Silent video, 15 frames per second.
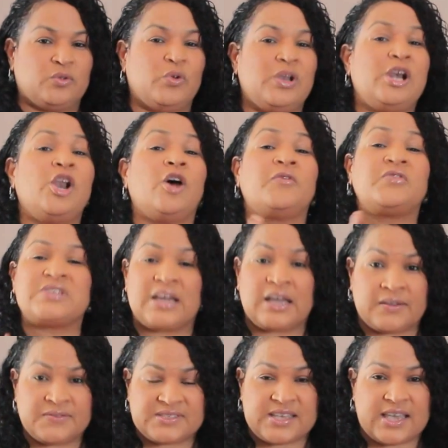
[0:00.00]
We love to
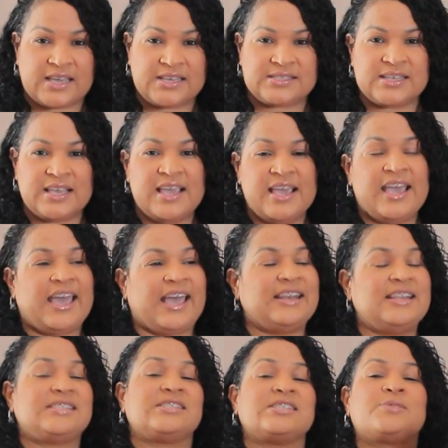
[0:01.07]
have sex,
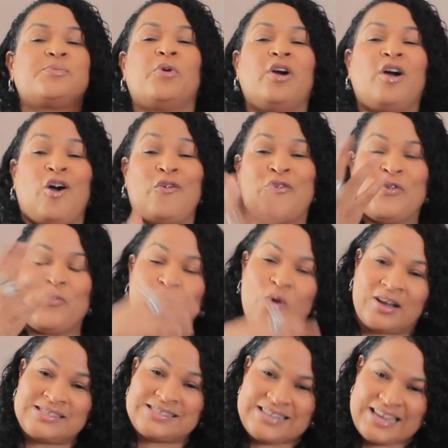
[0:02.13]
and it's a sprung off of
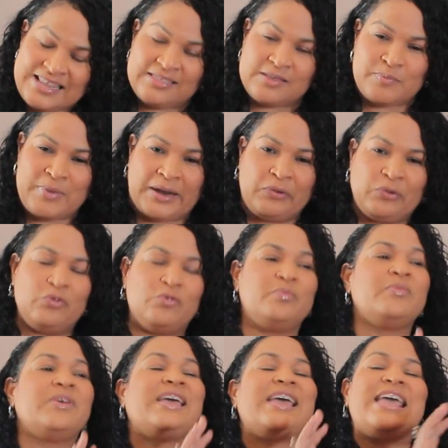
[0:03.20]
what's in the bedroom,
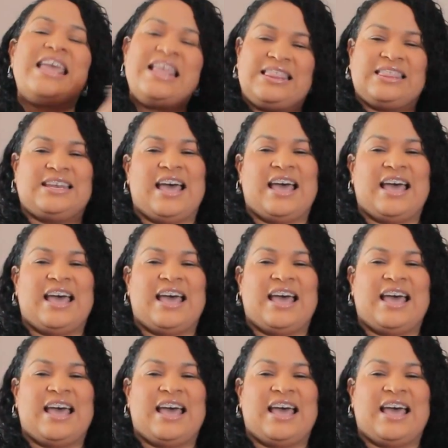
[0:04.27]
in the